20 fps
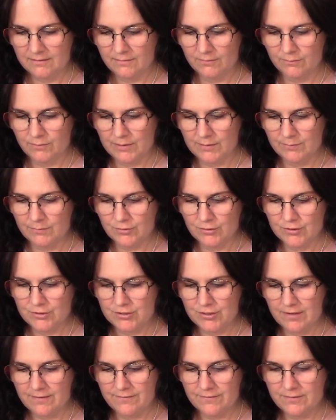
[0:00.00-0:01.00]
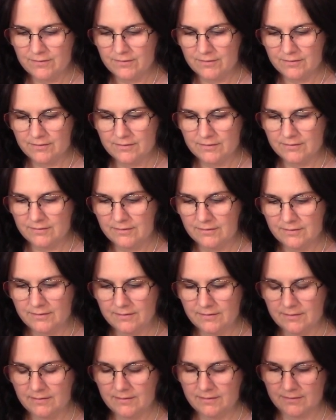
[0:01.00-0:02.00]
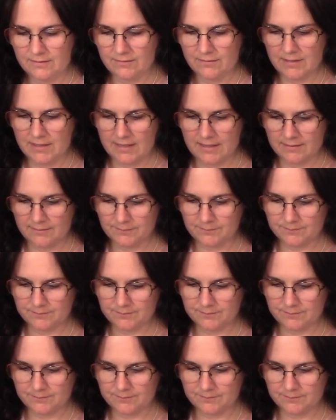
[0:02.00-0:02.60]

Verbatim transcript: One more shuffle. Okay.